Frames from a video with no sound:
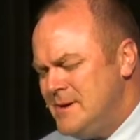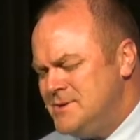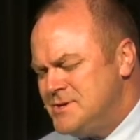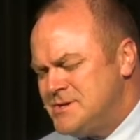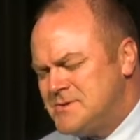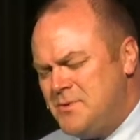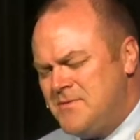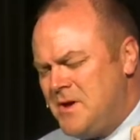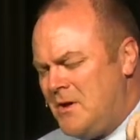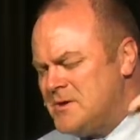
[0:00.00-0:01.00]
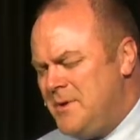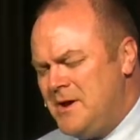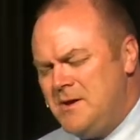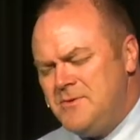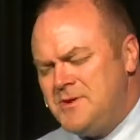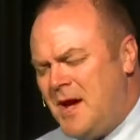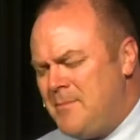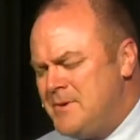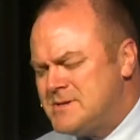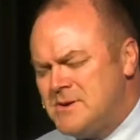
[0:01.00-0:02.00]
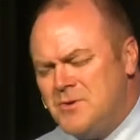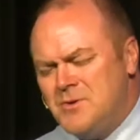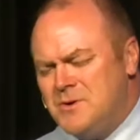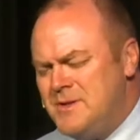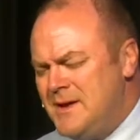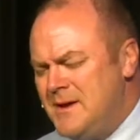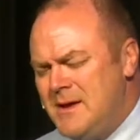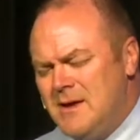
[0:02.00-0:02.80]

Just as we've talked about other topics, Lord, that